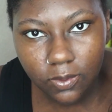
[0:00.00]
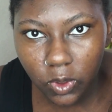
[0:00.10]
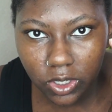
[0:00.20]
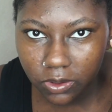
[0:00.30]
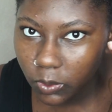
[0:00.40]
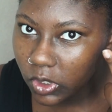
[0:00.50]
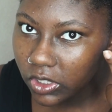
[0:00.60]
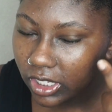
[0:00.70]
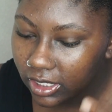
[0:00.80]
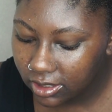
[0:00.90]
What
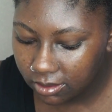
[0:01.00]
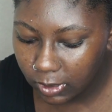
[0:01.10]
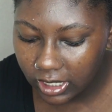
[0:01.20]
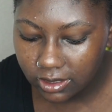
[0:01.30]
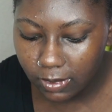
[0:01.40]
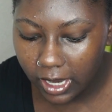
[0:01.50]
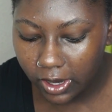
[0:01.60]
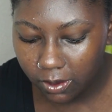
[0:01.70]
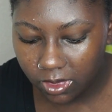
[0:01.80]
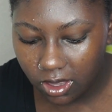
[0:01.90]
are these? Because mine
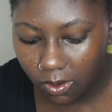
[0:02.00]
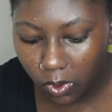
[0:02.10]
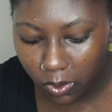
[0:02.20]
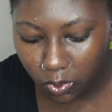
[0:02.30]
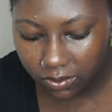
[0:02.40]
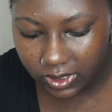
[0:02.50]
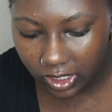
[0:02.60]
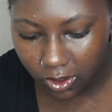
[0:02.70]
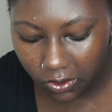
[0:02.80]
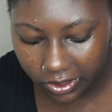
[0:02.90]
aren't thick werewolves
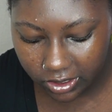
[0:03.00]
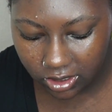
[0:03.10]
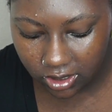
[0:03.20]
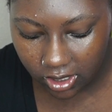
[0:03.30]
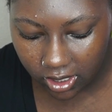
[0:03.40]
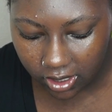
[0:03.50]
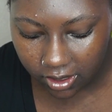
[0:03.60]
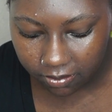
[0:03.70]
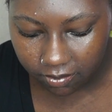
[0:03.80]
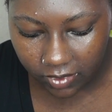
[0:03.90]
like yours,
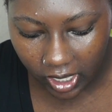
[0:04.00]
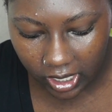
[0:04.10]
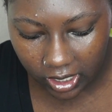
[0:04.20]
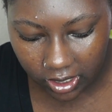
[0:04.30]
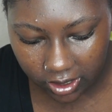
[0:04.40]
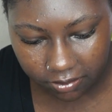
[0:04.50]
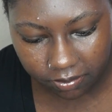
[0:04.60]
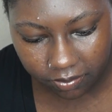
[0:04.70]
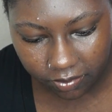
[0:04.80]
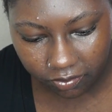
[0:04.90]
and in
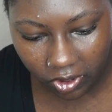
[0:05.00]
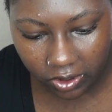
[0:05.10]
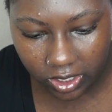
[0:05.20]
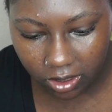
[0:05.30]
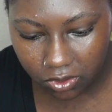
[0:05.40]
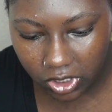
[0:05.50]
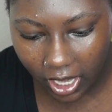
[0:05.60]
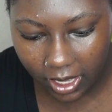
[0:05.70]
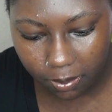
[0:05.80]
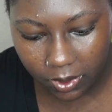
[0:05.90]
a very cute
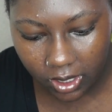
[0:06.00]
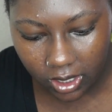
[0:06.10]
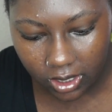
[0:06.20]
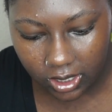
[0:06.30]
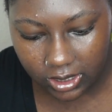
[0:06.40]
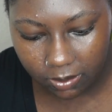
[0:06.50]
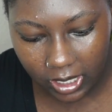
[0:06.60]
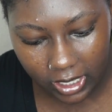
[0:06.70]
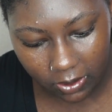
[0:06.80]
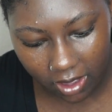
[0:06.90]
shape doesn't
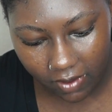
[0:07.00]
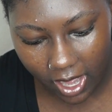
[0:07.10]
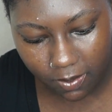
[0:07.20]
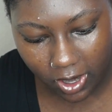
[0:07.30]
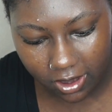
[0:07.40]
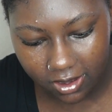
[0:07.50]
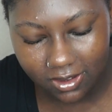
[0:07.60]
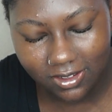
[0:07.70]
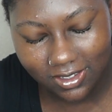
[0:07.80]
mean I don't have eyebrows.